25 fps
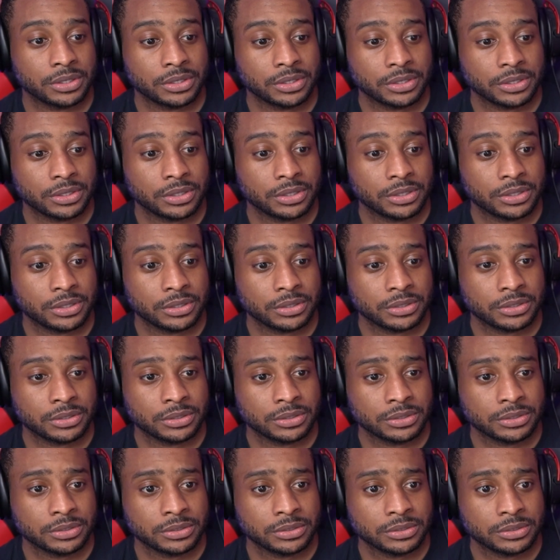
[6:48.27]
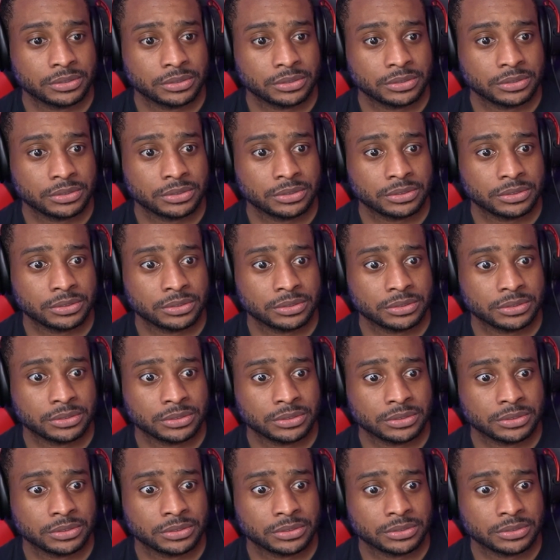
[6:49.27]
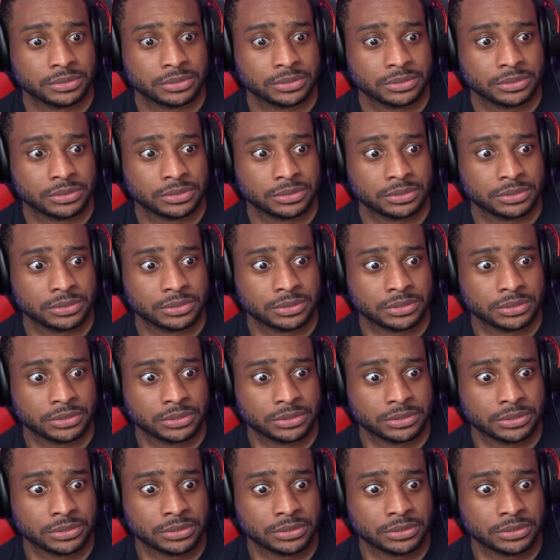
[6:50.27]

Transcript: [no speech]